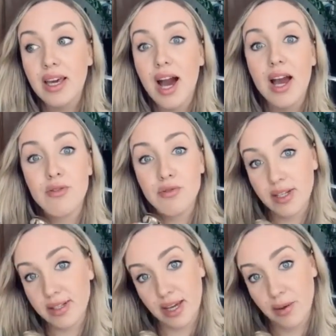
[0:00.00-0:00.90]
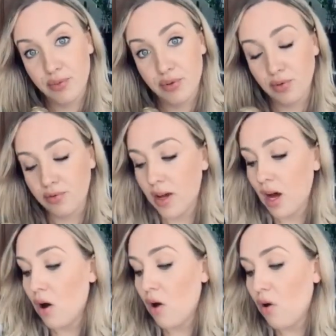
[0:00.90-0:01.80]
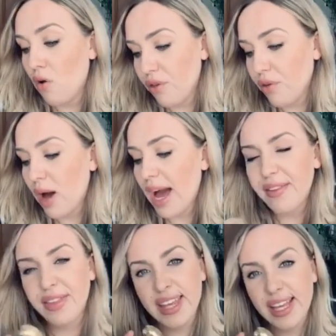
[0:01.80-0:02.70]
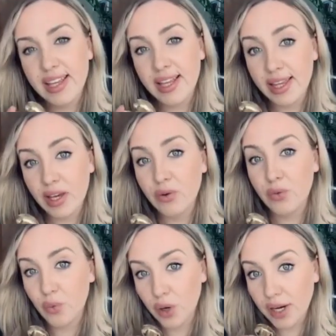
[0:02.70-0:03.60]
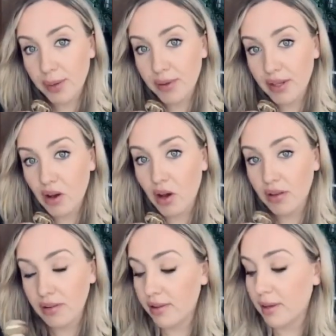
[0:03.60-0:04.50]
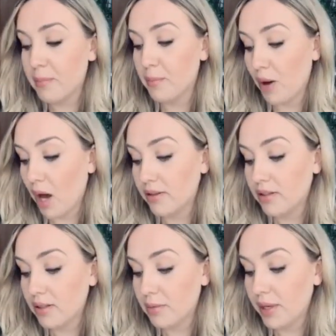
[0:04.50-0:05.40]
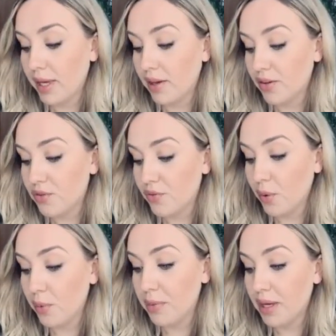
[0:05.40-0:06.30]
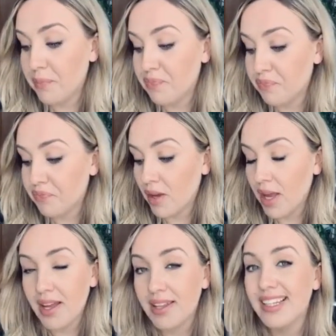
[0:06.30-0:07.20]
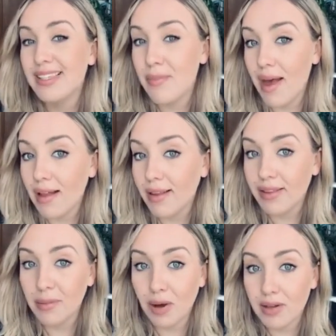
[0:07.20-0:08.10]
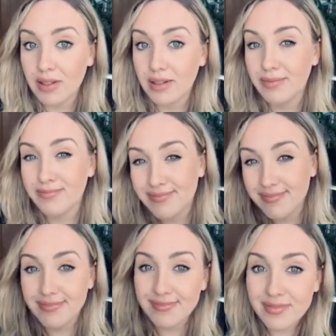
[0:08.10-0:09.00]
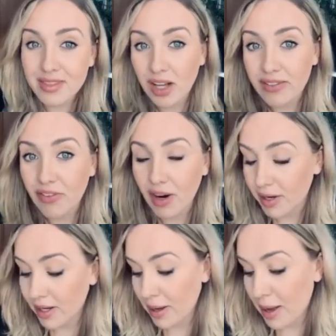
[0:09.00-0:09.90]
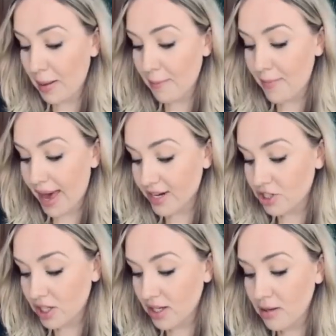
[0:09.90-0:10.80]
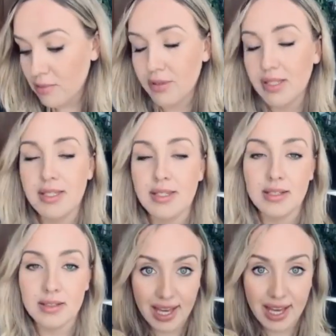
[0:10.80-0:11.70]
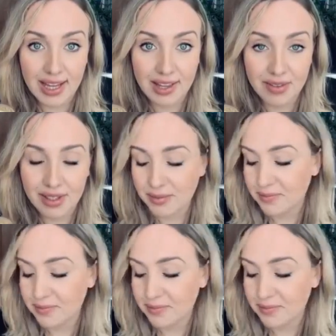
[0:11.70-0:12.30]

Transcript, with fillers: I really approve. Although I think that they could work a bit on the bottle, because for me the smell and the bottle mm, not very matching, but still I love it.